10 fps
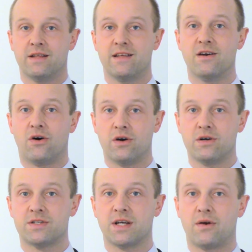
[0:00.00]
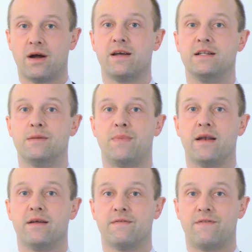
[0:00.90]
The oils are our
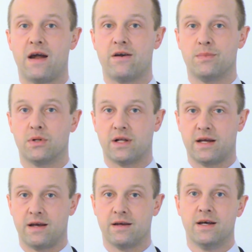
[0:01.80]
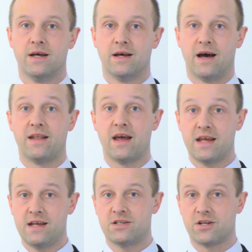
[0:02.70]
independent variable here, and they're
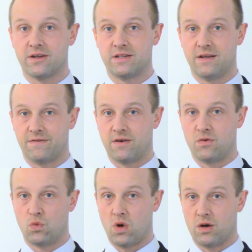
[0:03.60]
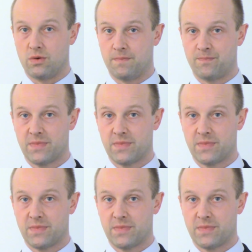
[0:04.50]
each on a different row.